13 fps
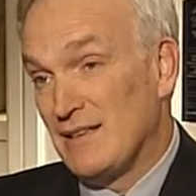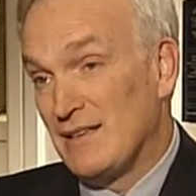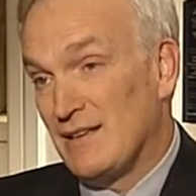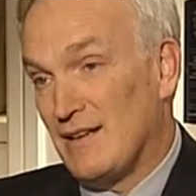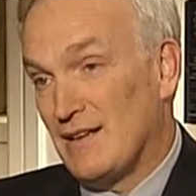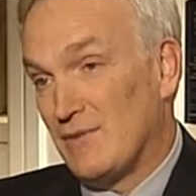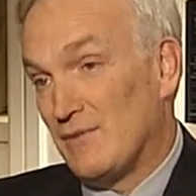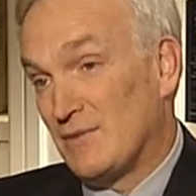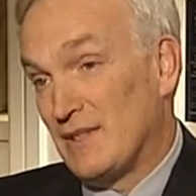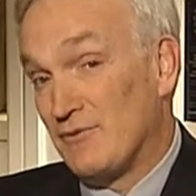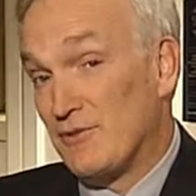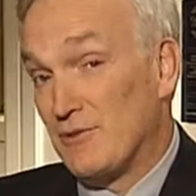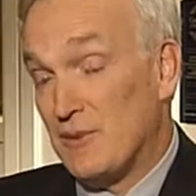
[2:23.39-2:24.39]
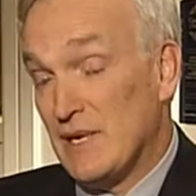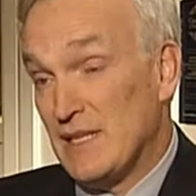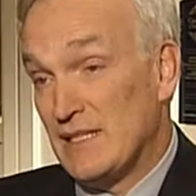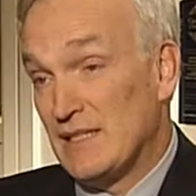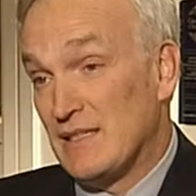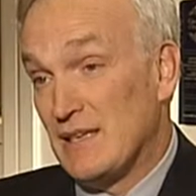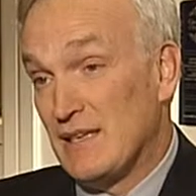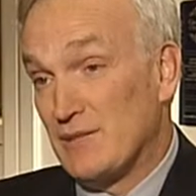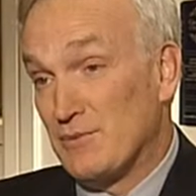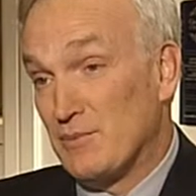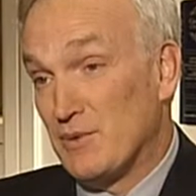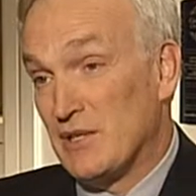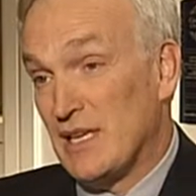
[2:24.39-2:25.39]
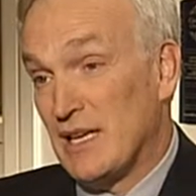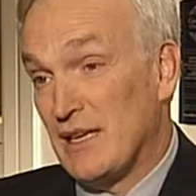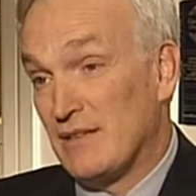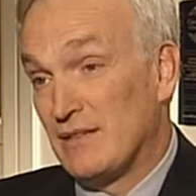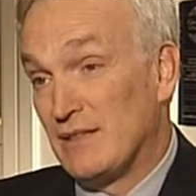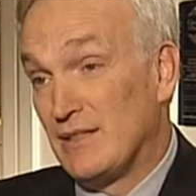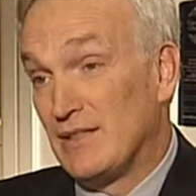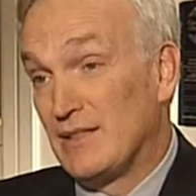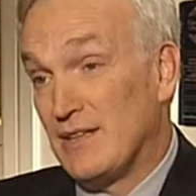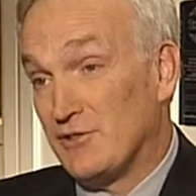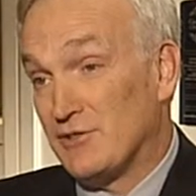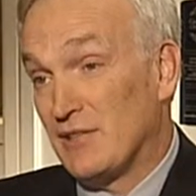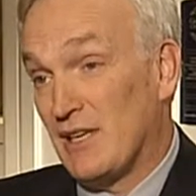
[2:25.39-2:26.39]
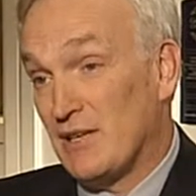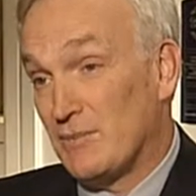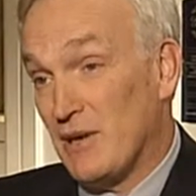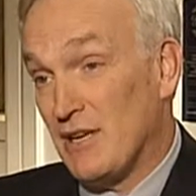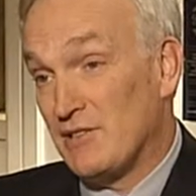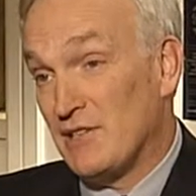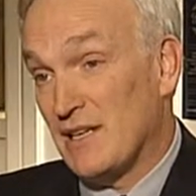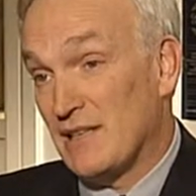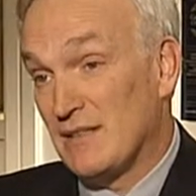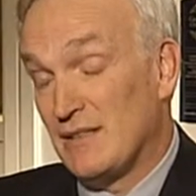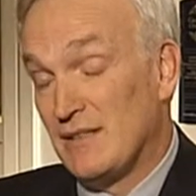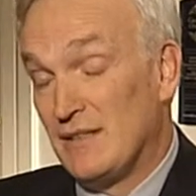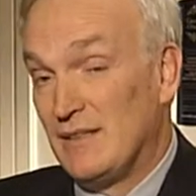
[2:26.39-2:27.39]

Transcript: a lot of different ways the cities were put together, and touch a lot of projects.